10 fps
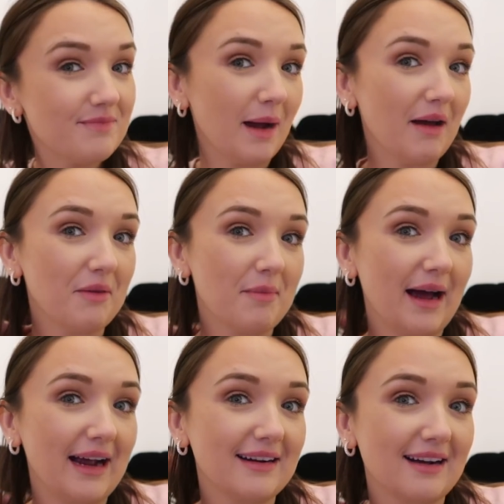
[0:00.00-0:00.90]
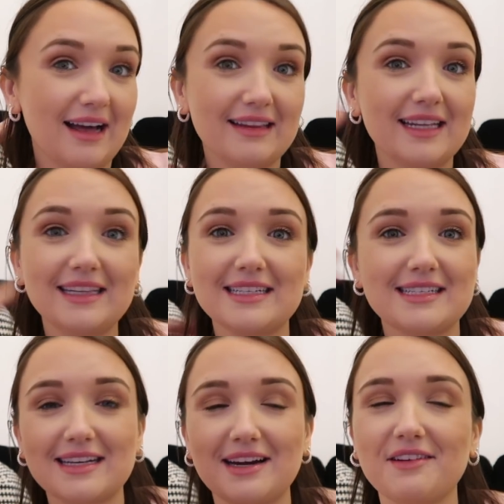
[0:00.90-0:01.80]
Pat on the back. I think this
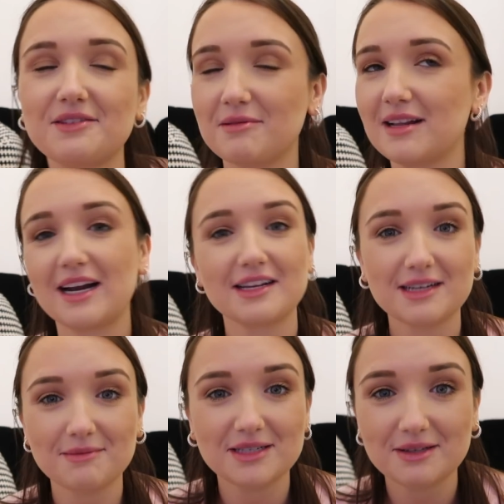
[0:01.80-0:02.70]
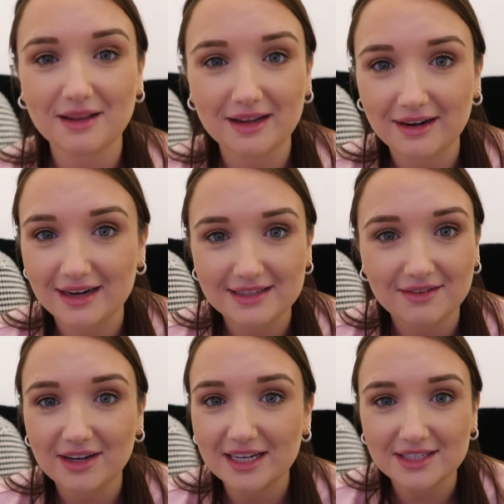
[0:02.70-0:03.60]
is gonna have to be the last time I do it though, guys. I
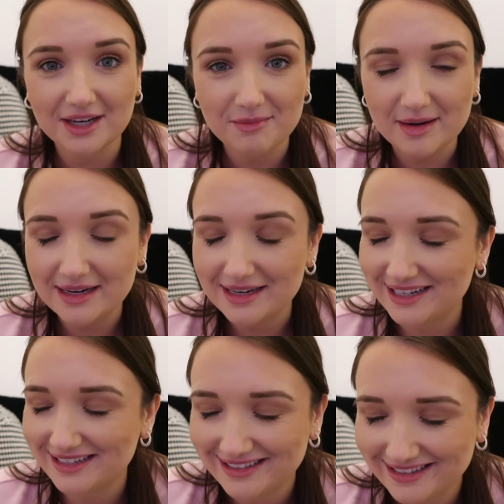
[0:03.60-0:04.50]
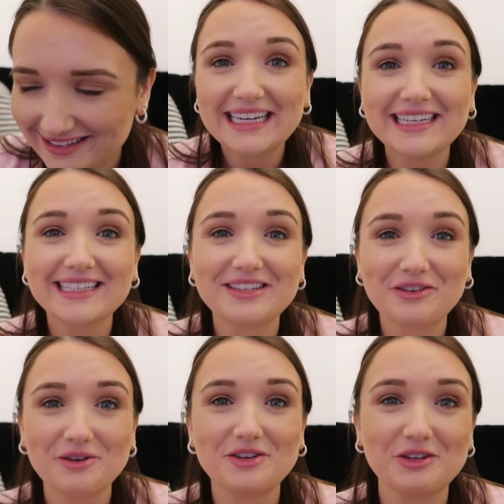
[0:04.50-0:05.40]
really do, because it is
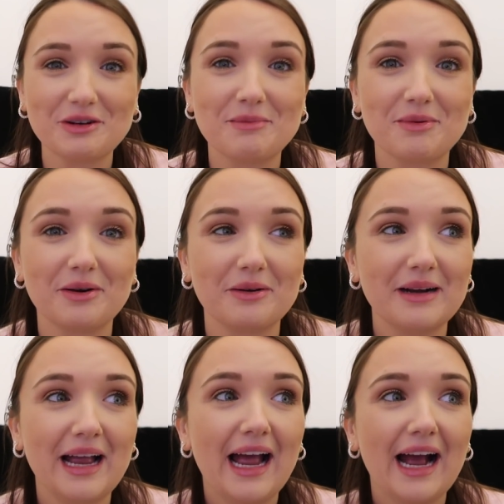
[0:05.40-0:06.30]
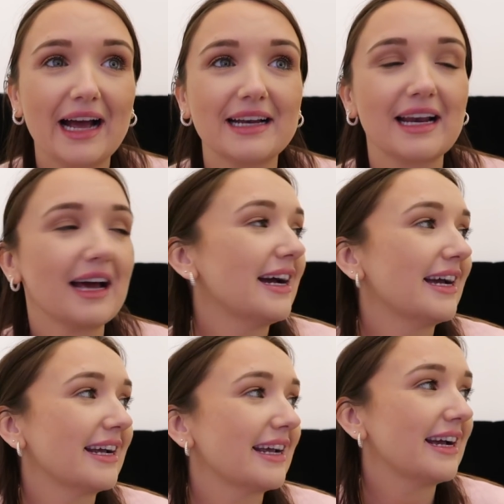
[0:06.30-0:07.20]
not enjoyable, and
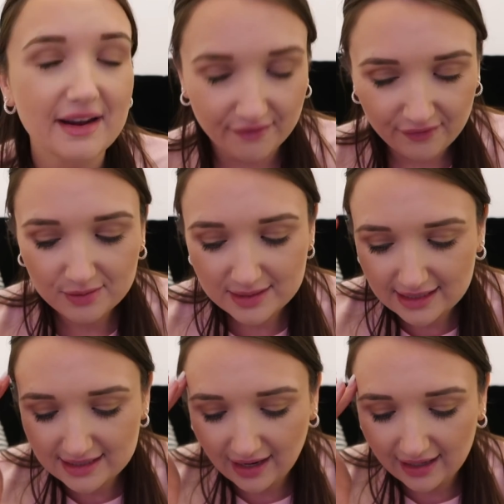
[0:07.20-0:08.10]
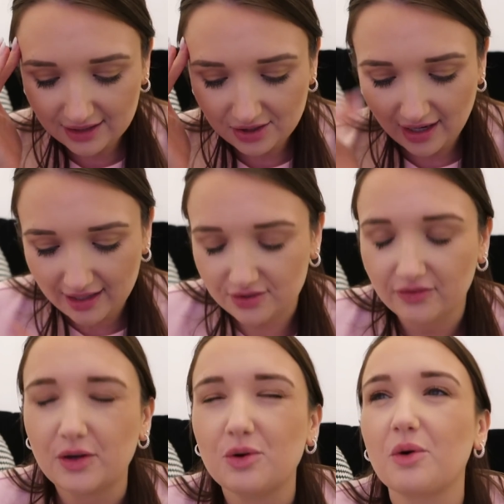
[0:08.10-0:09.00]
like, it feels exciting in your head. You
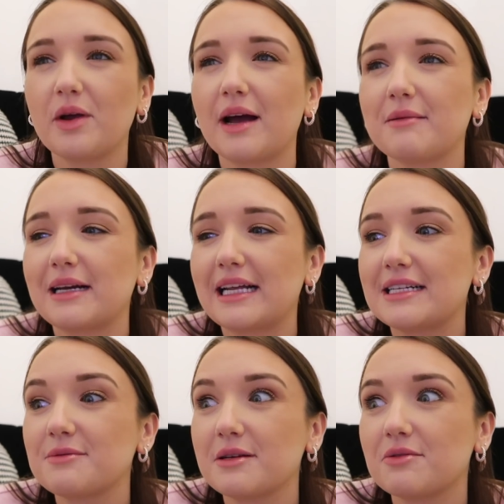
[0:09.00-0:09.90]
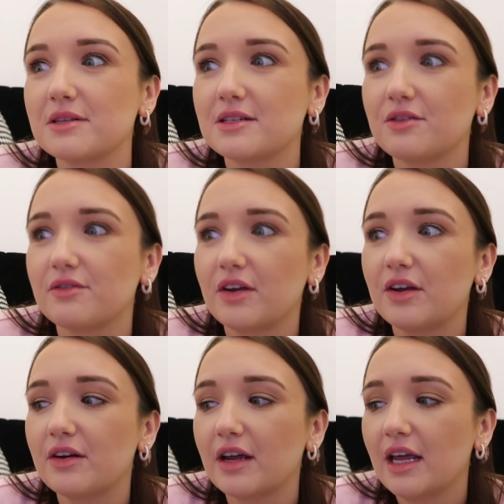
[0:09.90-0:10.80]
think, oh yeah, I'm gonna get to eat all this good
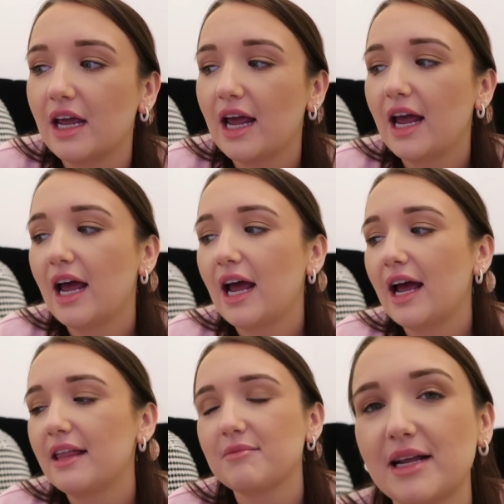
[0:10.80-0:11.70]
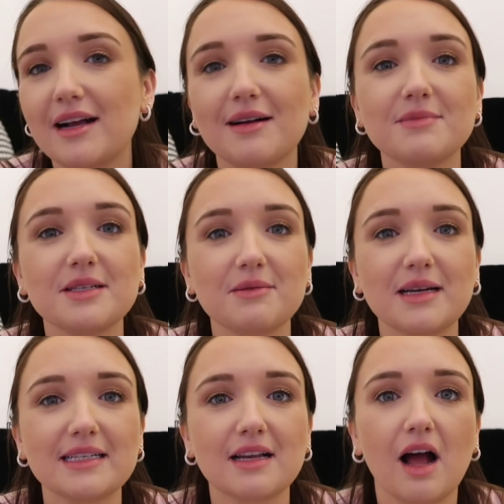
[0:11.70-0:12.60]
food, and it comes to
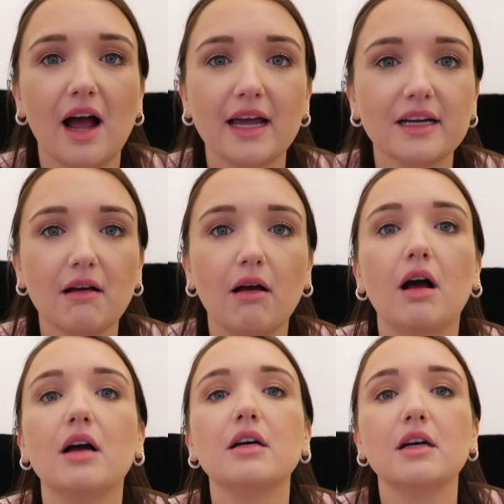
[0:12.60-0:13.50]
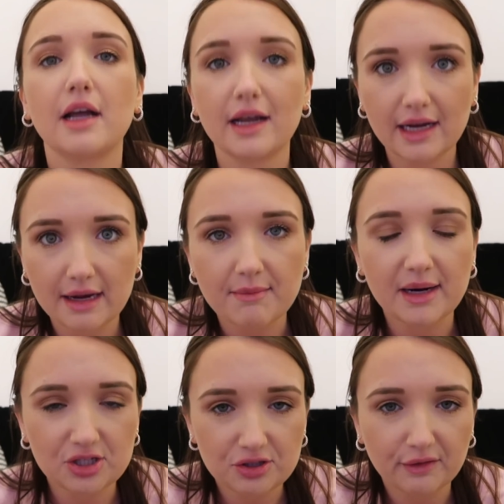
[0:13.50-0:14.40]
it, it's like, it
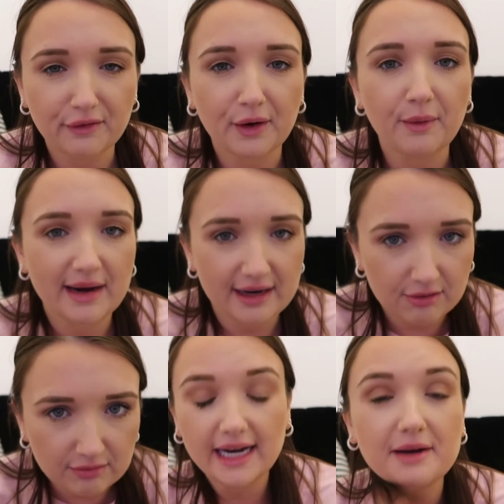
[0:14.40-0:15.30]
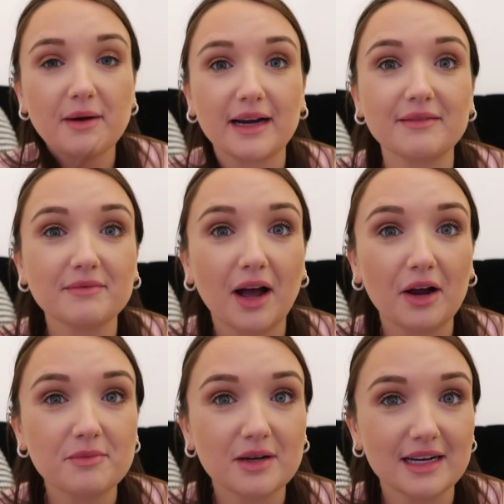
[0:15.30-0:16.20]
makes you feel ill. Anyway, I
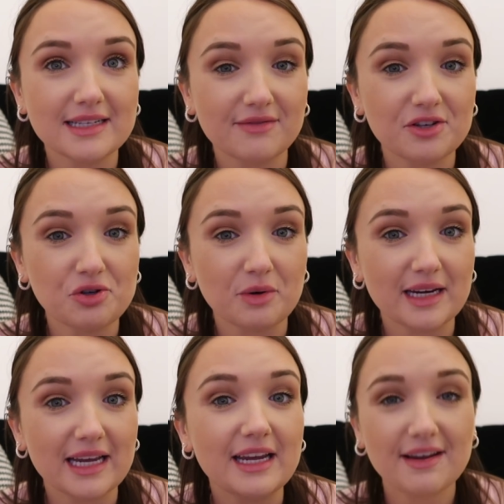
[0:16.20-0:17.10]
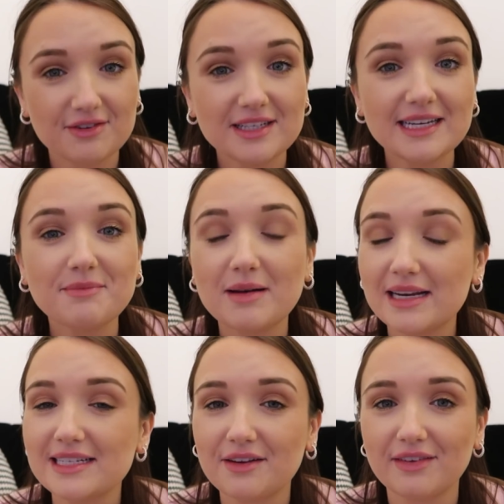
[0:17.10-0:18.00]
hope you guys have enjoyed it. If you did,
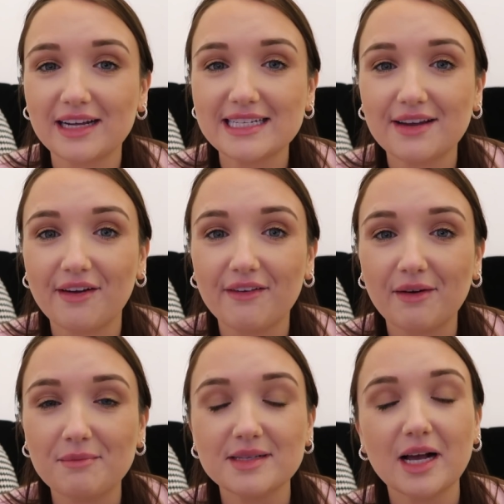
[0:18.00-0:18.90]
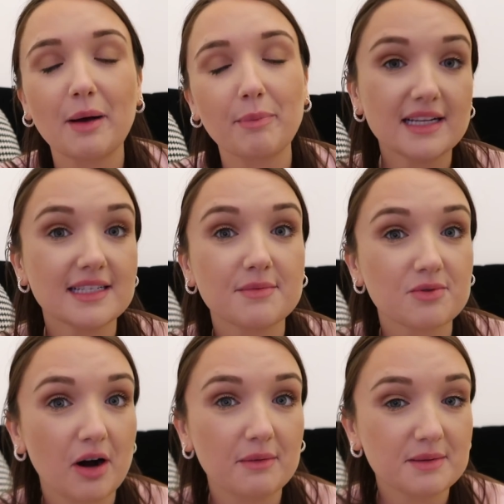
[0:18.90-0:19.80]
please don't forget to give it a thumbs up and
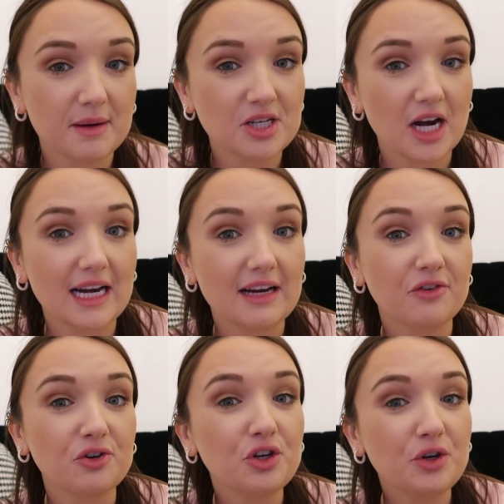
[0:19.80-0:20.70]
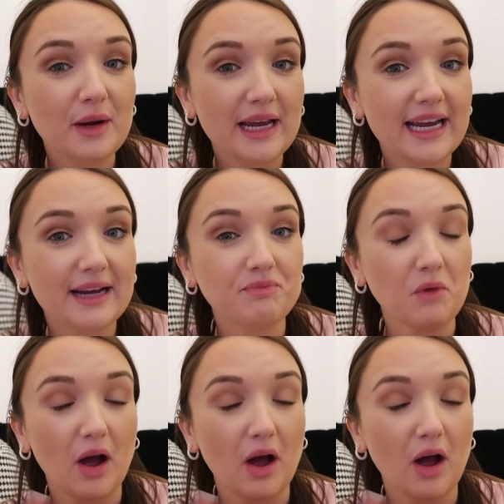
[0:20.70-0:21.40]
subscribe to my channel if you're new here.